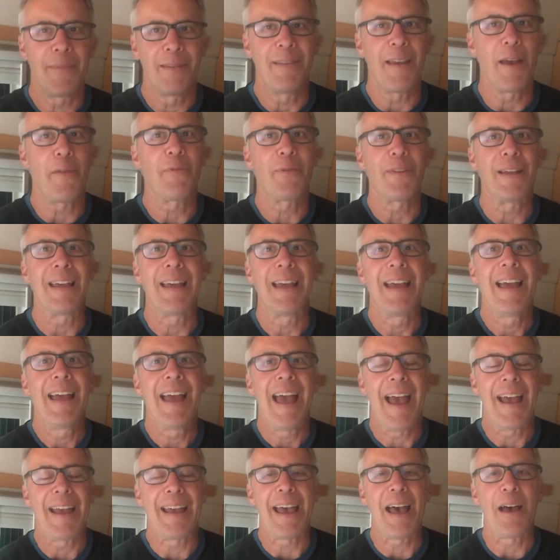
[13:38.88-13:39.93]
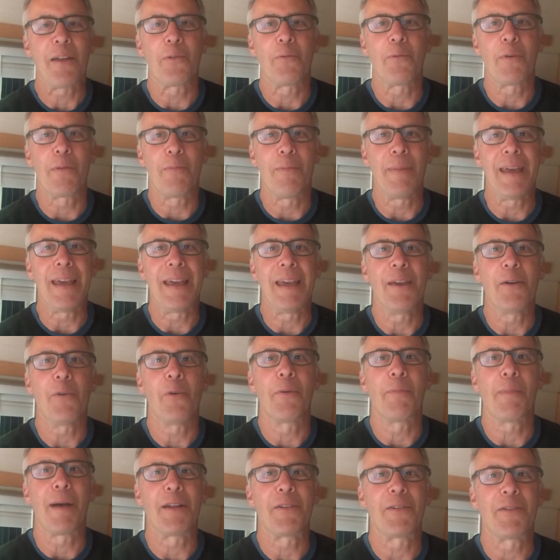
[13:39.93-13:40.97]
Definitely hang out with me
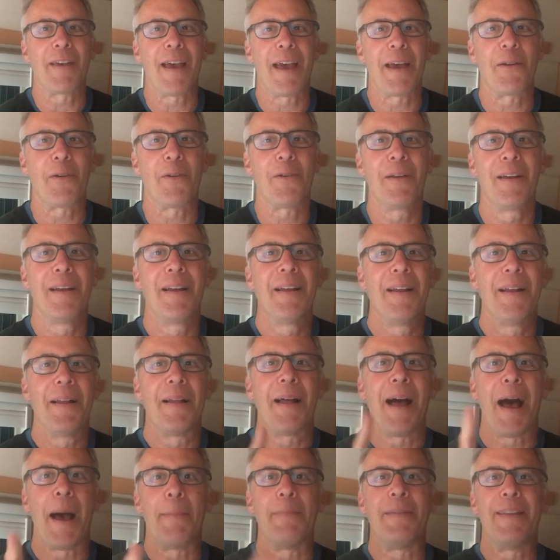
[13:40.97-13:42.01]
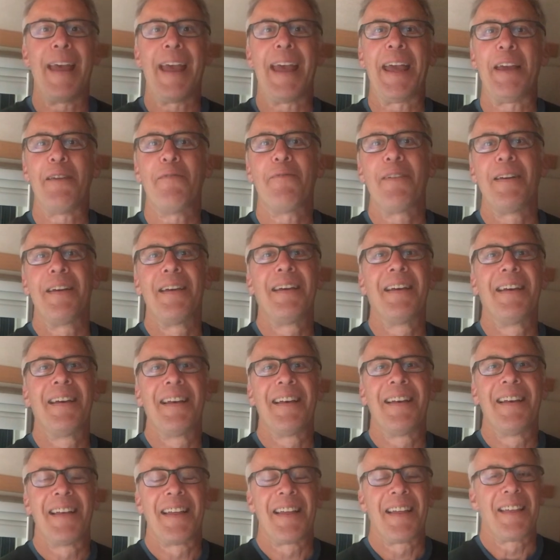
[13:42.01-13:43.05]
on my channel. I'm Dave.
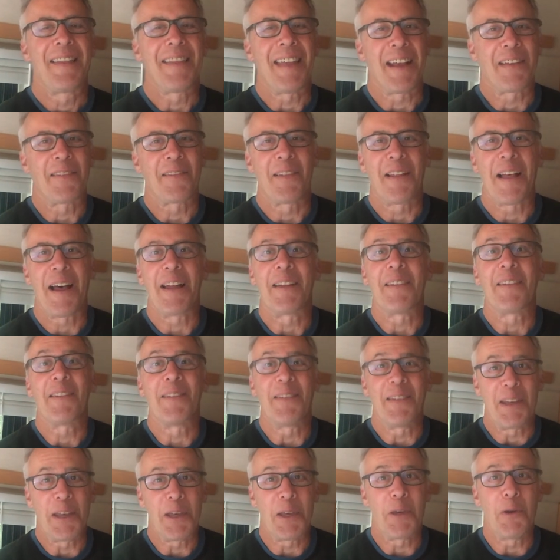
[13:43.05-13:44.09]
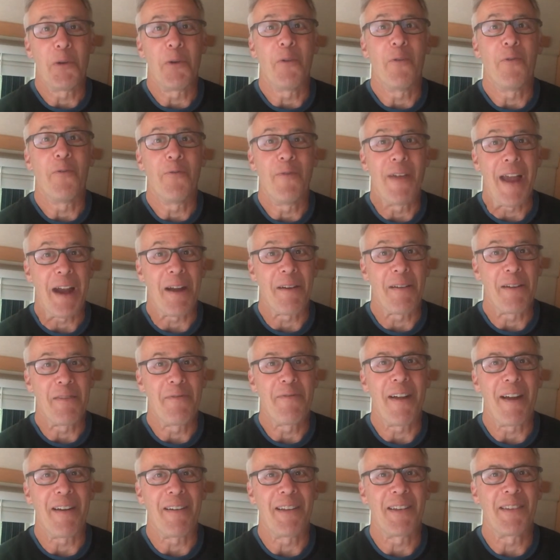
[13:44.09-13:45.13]
Thanks a lot. See you very,
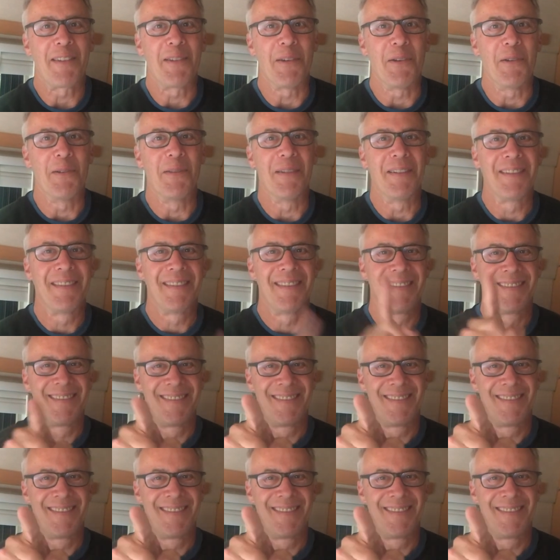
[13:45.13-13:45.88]
very soon.